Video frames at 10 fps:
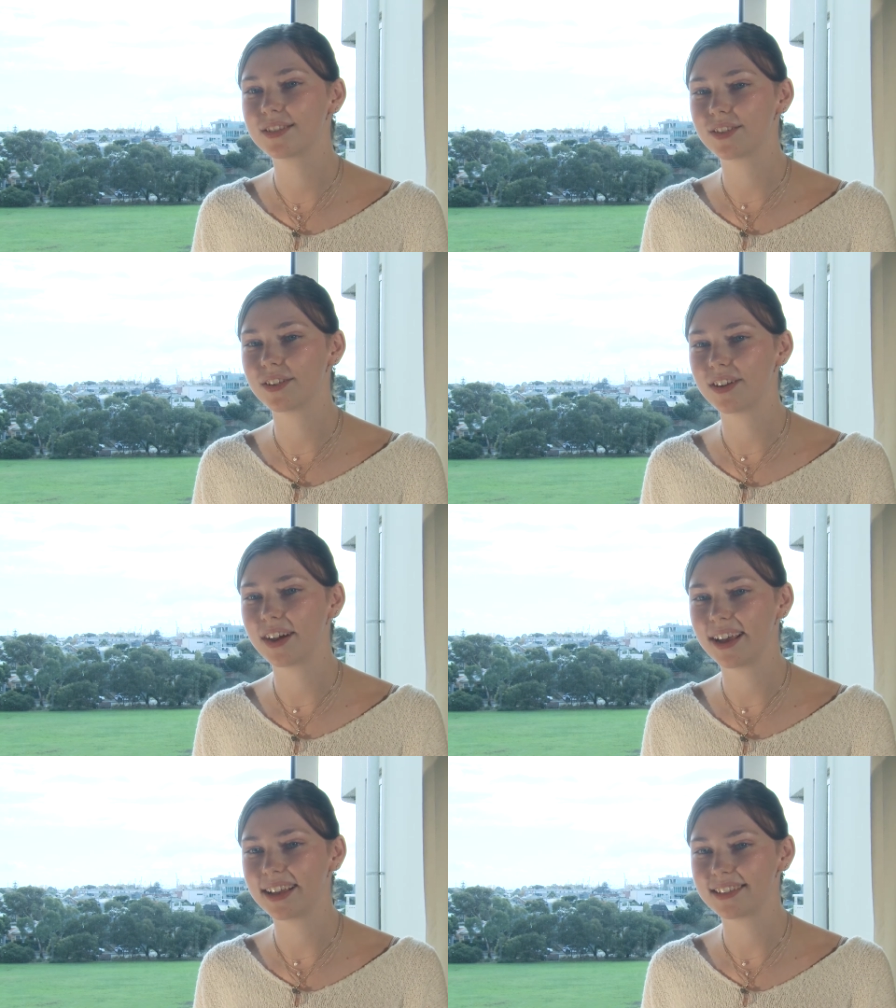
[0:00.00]
So
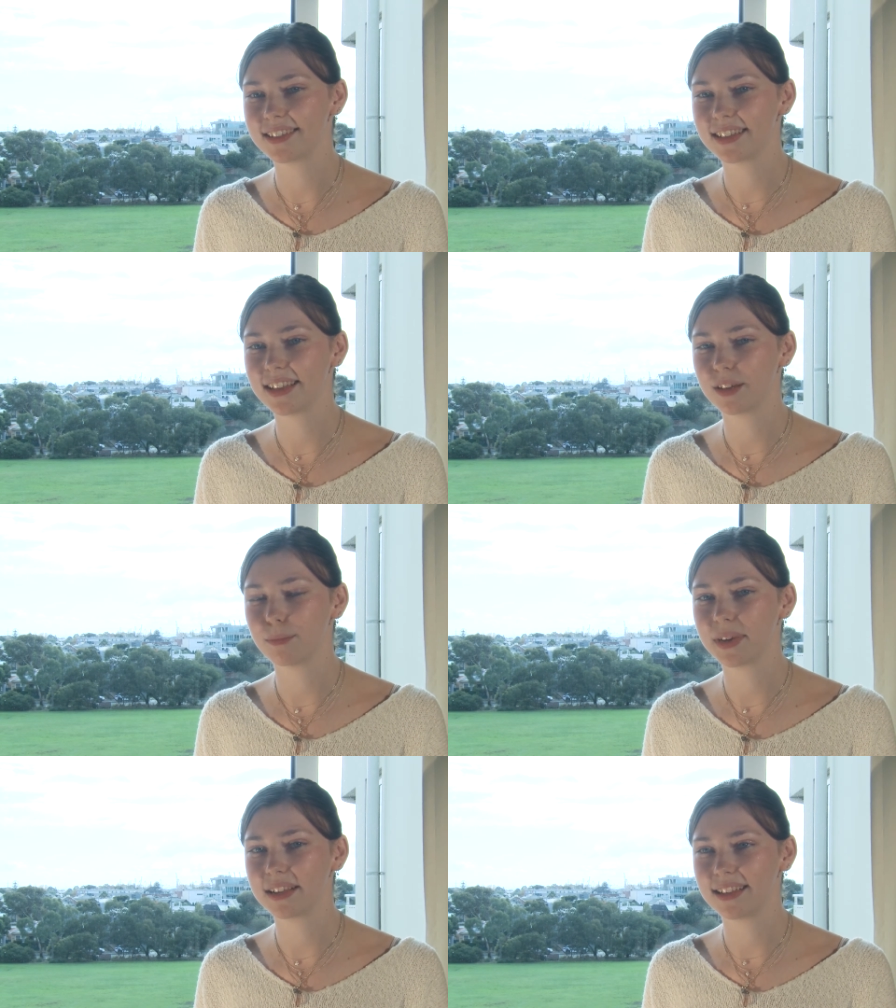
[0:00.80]
I had to
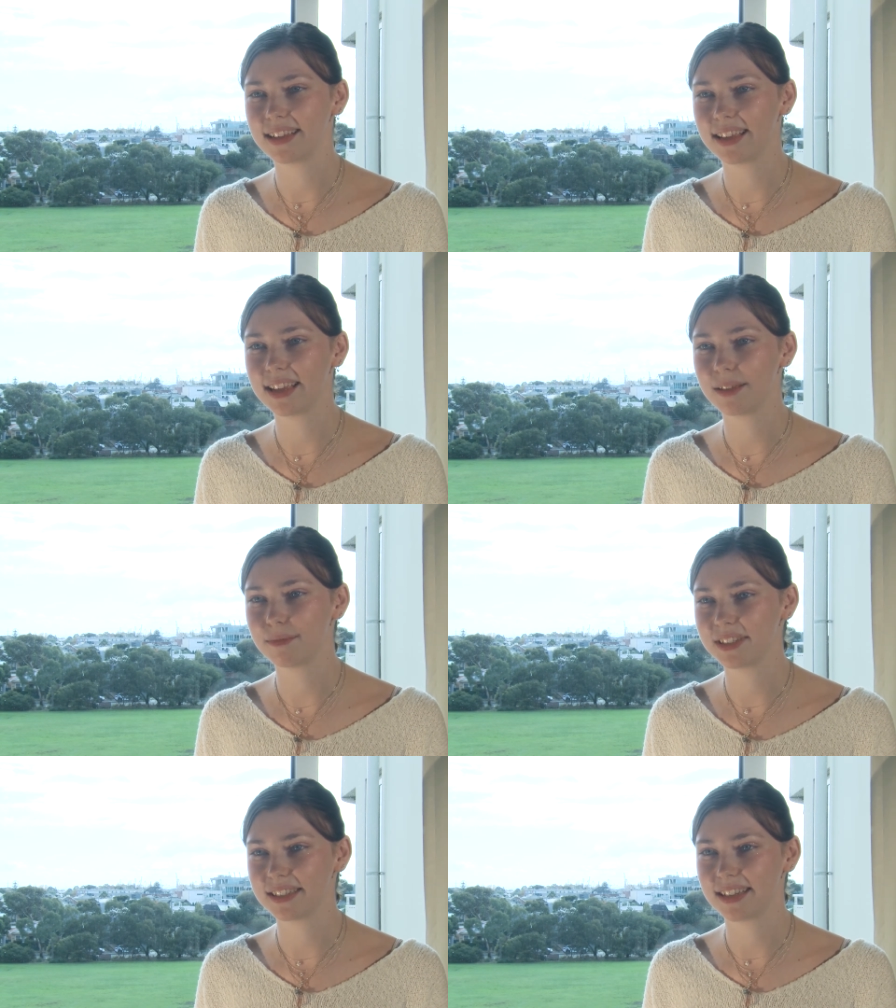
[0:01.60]
get my leg
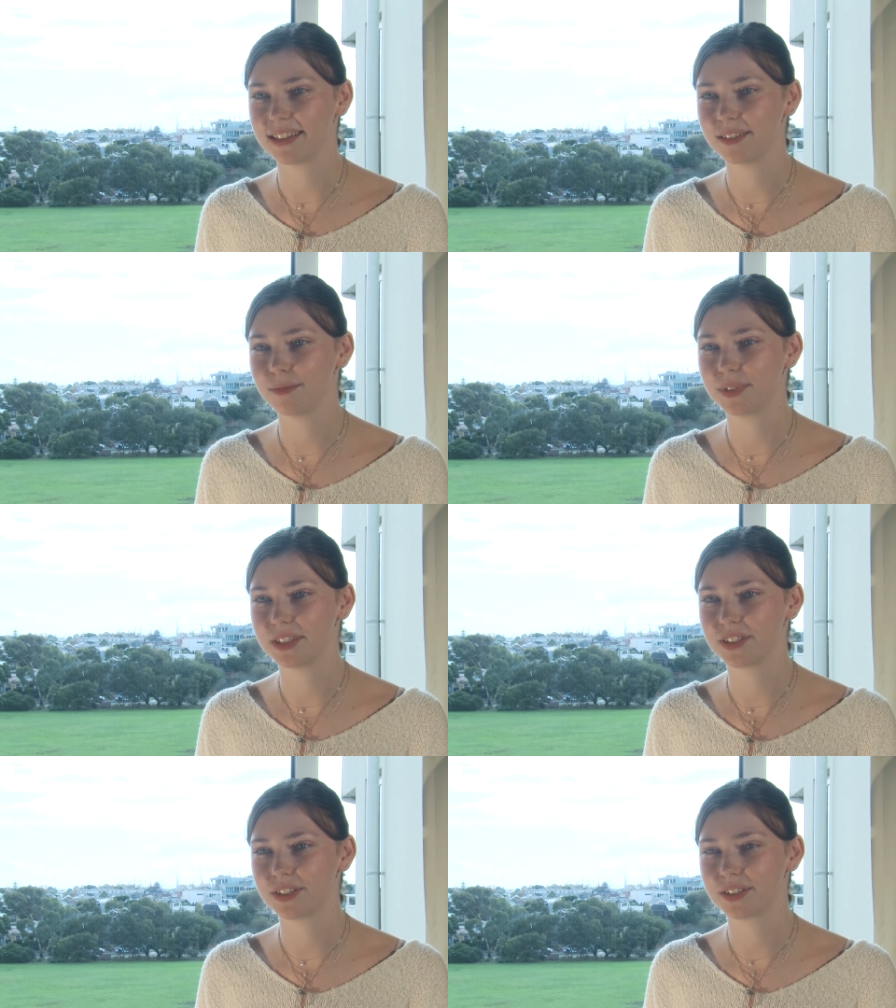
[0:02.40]
amputated,
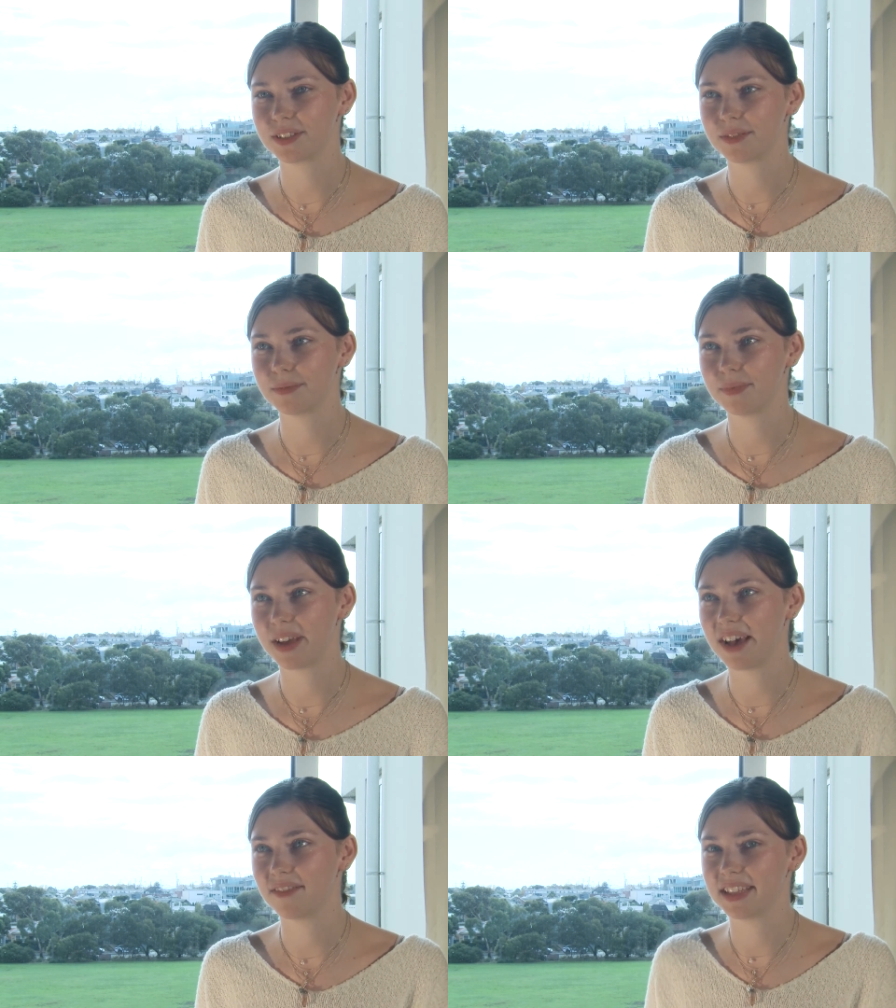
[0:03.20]
which
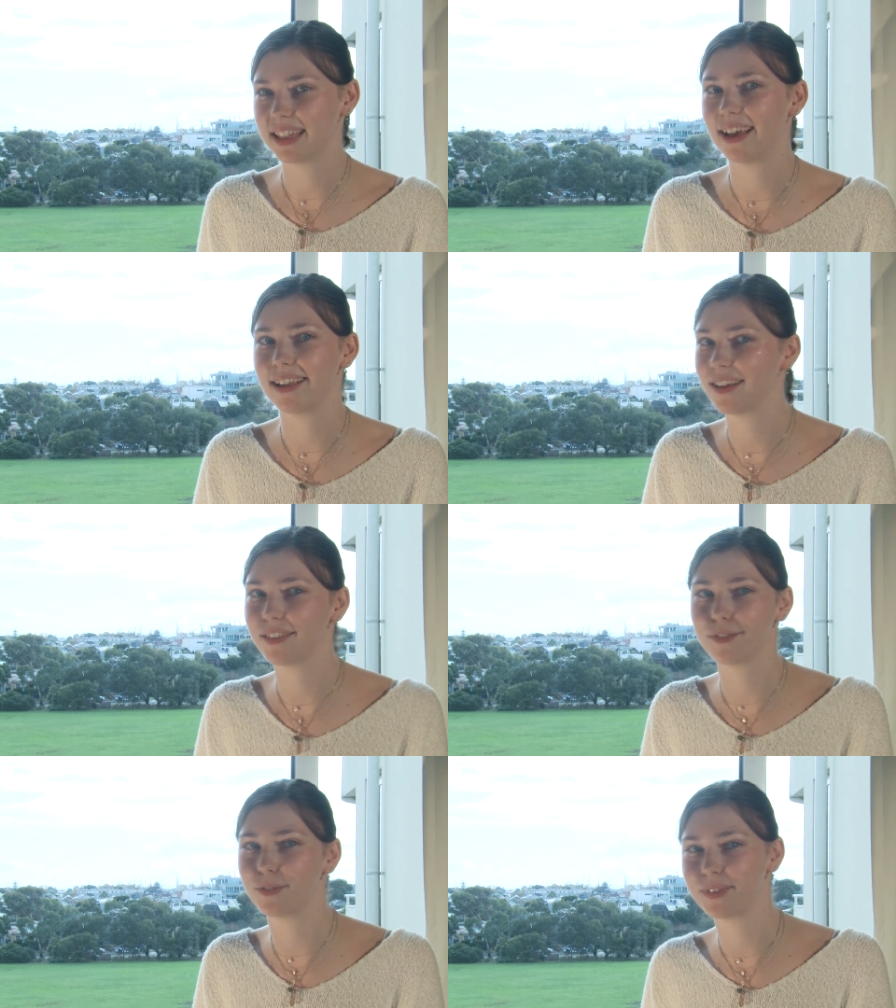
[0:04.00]
having that
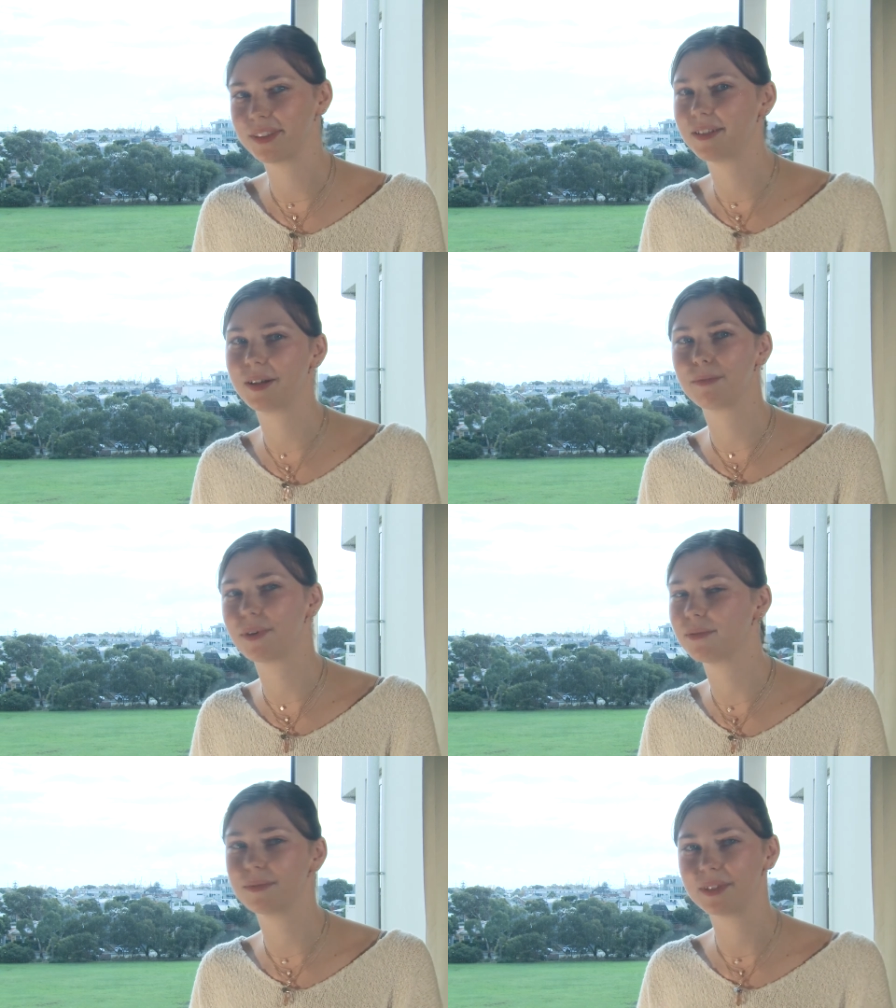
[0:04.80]
I thought that I
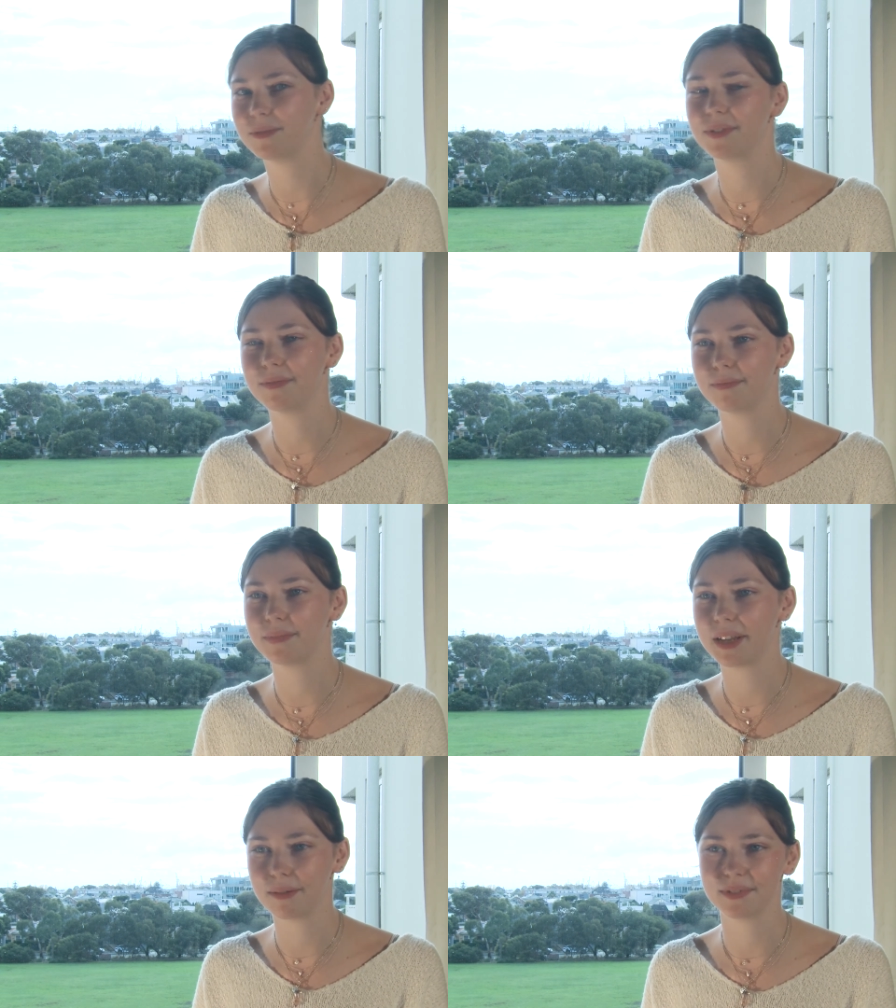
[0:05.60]
probably
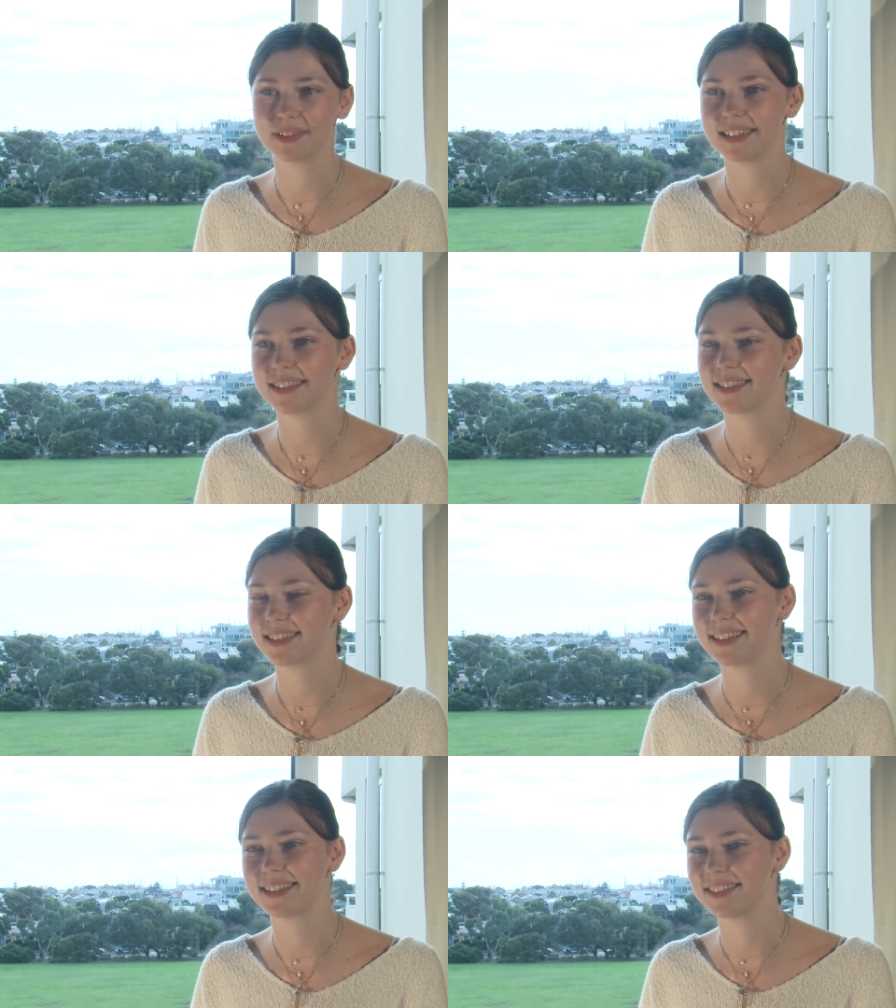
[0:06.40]
wouldn't be able to
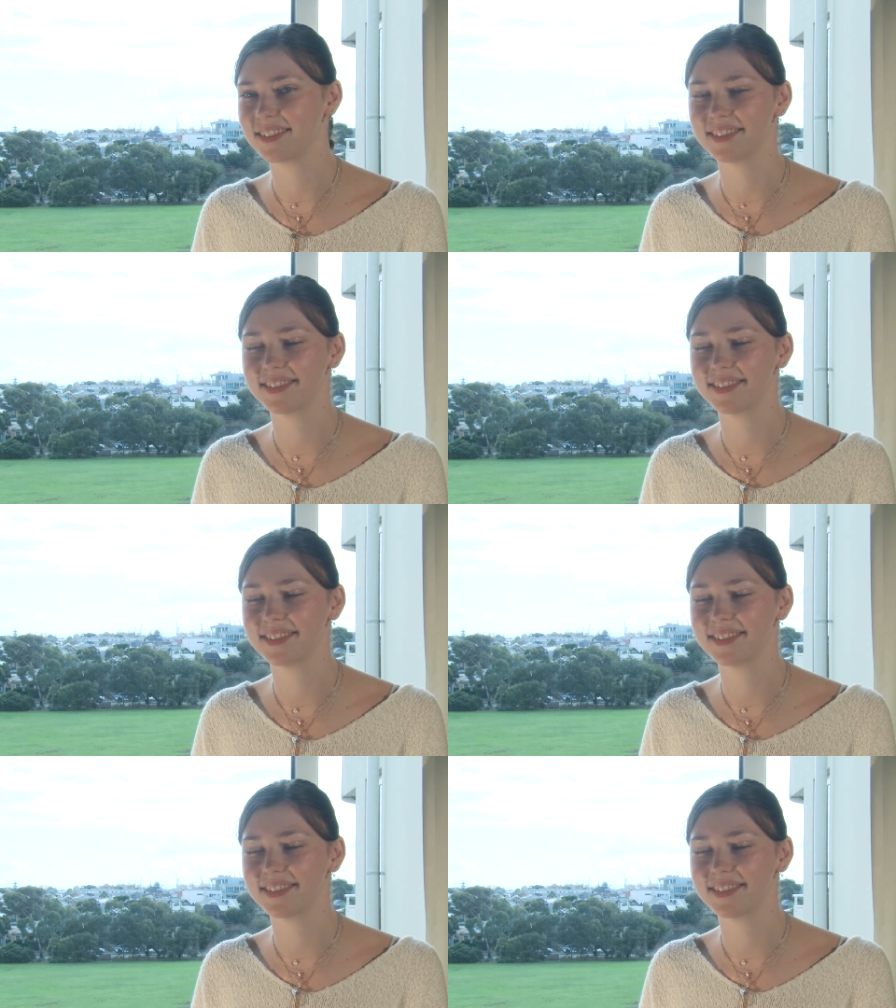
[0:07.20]
dance again